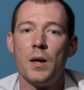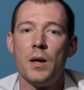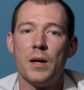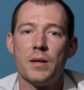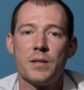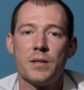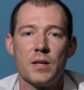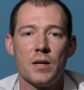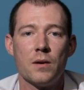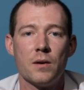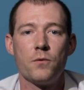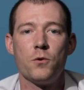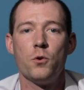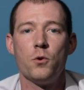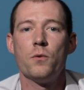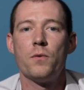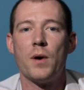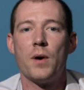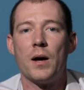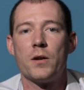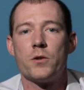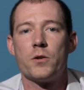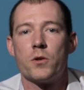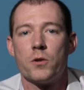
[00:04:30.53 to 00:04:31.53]
See, if you've
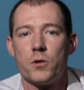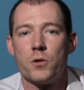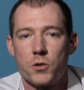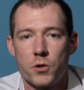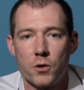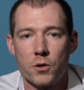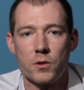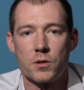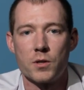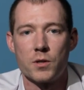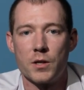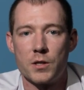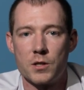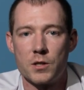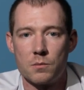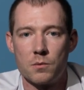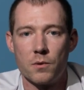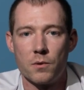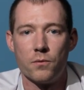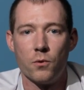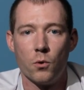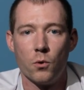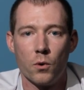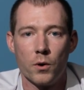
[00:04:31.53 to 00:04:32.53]
had your insurance license
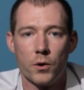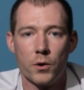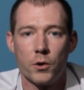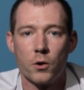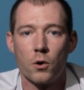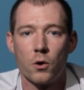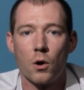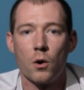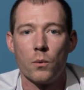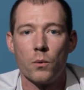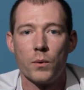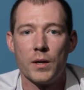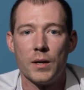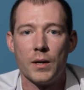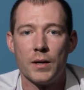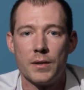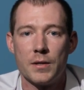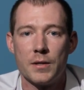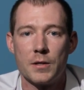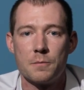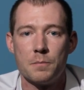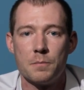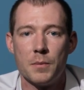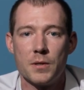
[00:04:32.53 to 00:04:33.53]
before and you're already in
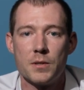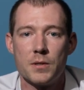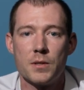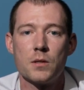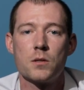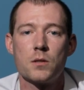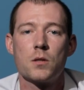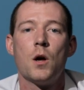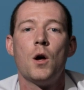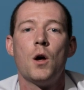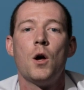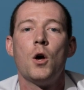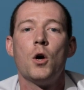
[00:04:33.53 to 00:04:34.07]
this business,